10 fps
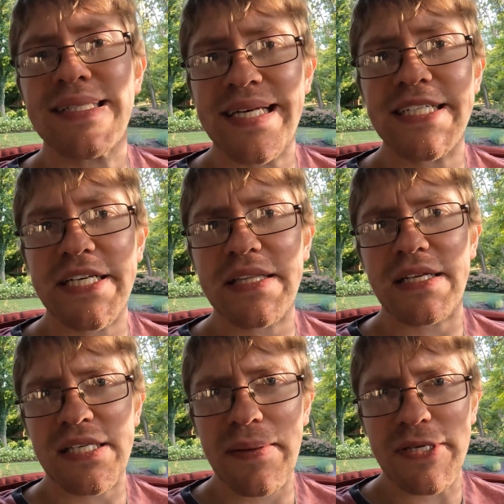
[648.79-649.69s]
teaching
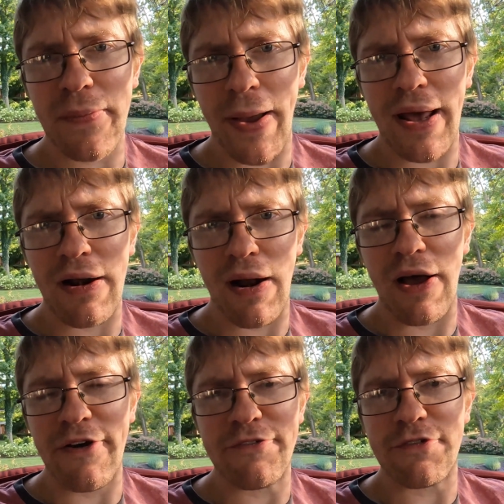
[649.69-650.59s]
the subject matter
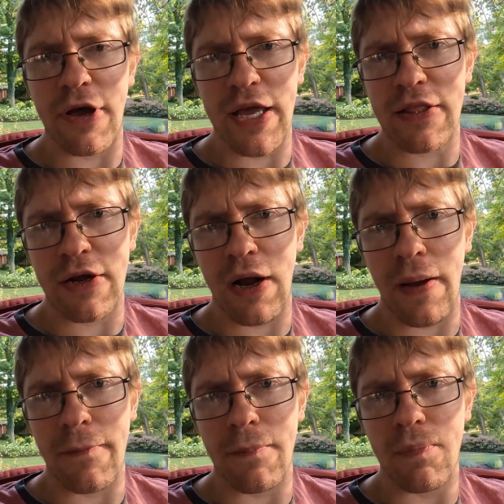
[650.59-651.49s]
of either
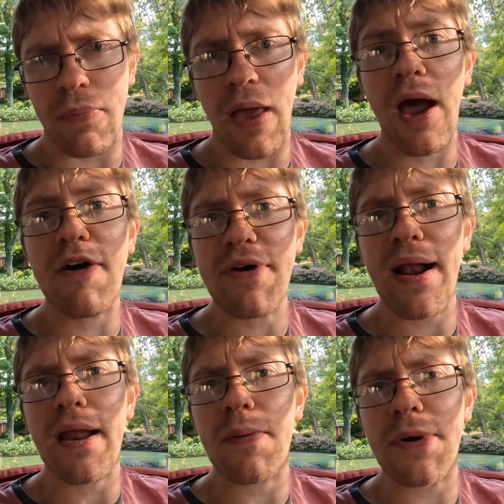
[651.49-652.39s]
of
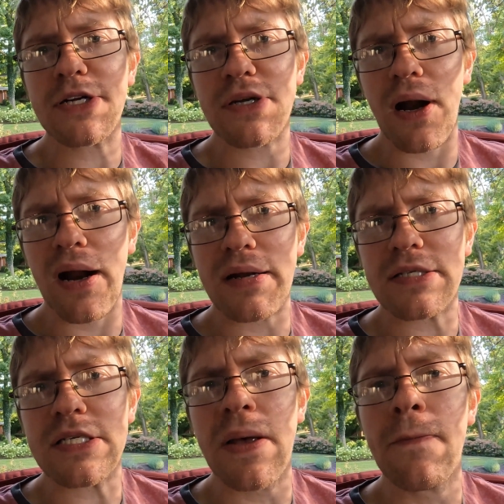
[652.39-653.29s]
our little martial
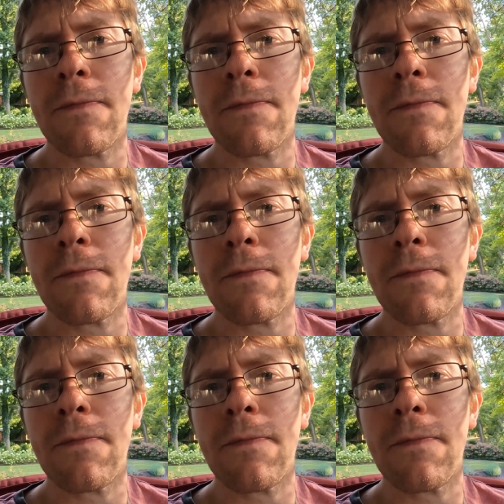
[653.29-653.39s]
arts.